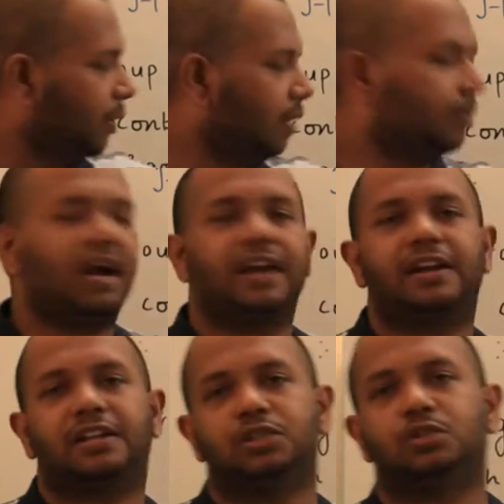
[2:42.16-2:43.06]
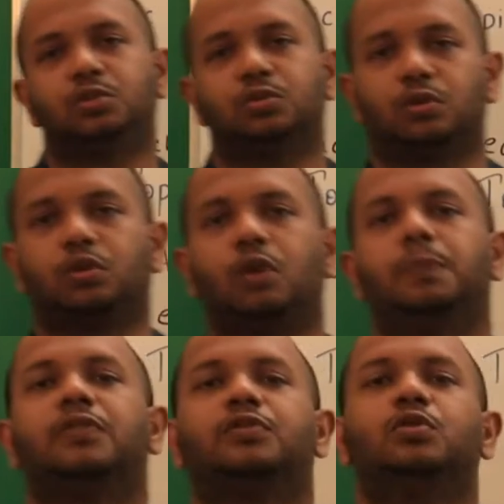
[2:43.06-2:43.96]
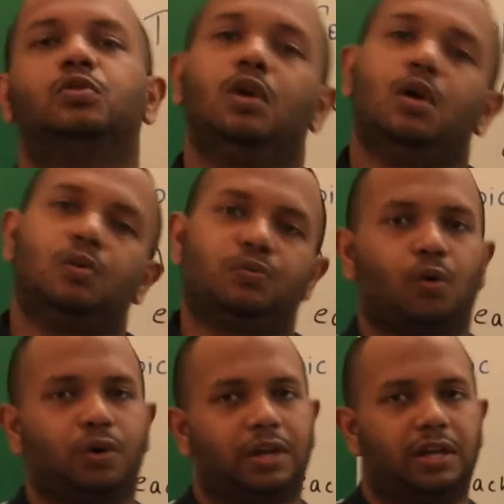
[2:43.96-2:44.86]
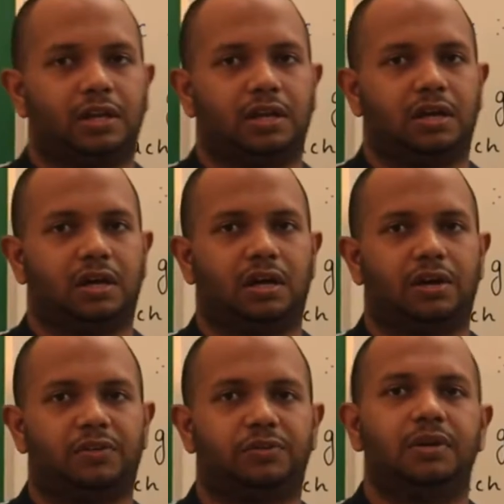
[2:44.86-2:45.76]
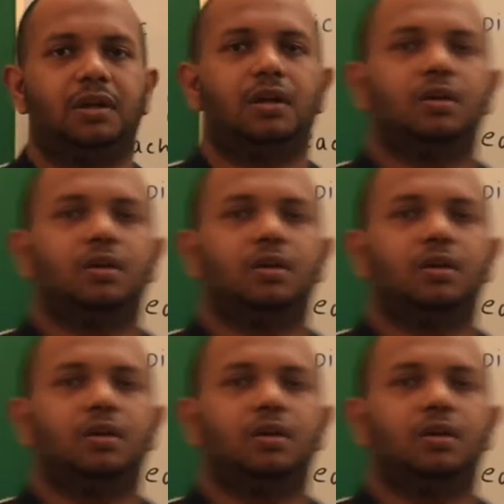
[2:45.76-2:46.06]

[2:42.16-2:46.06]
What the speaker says: 12, hydrogen 2. So 12 plus 2, 14. Understood?